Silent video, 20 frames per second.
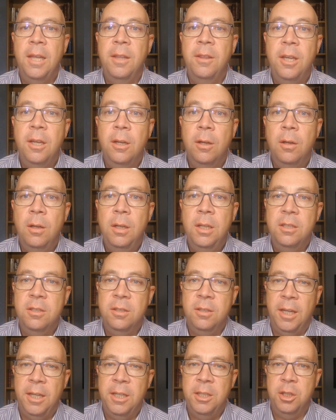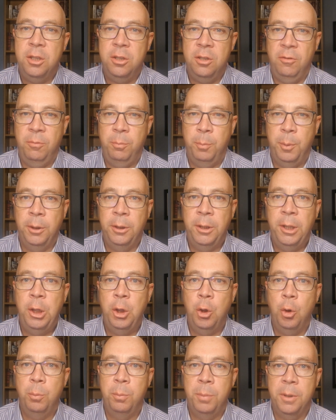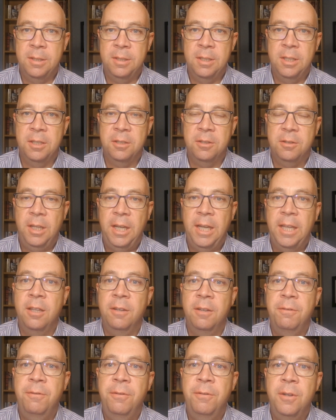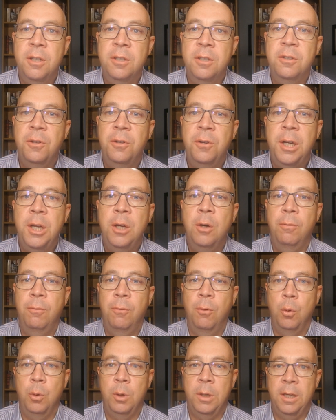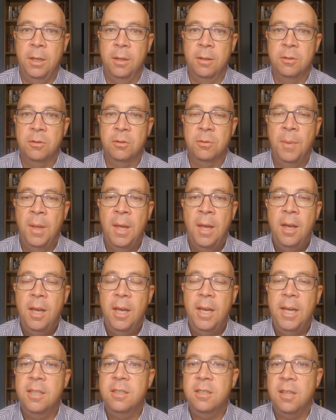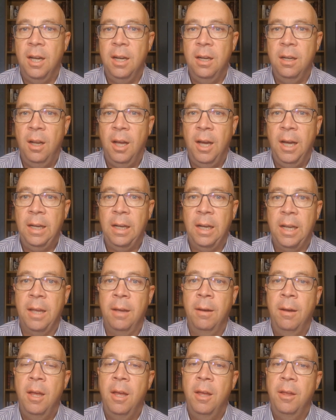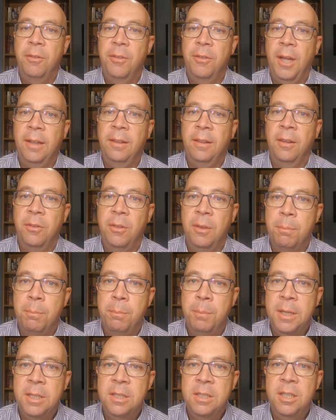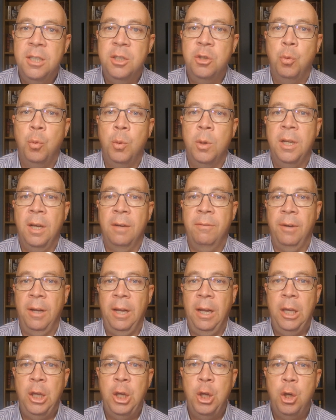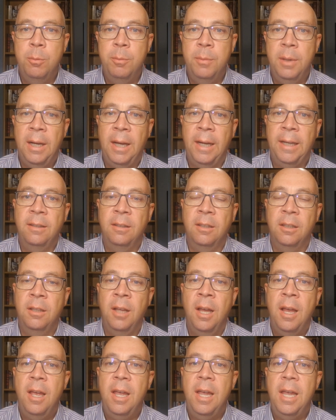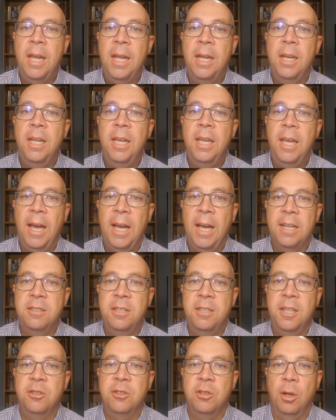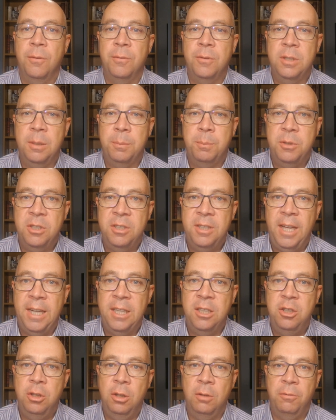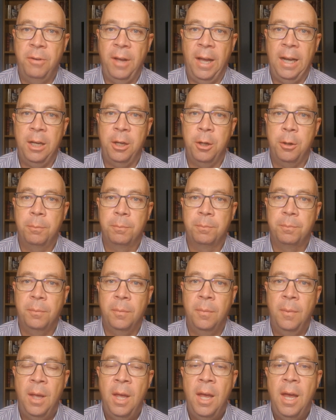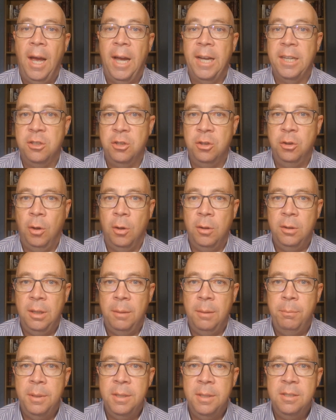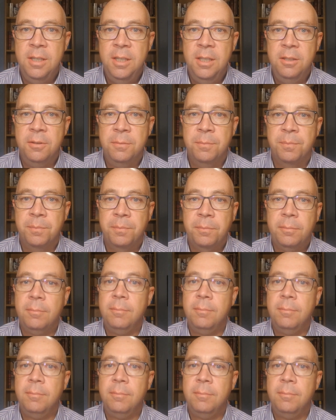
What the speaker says: In the early stages of building your business, in the first 3 or 4 years, it's unlikely that the business would have accumulated any assets of substantial value. A startup business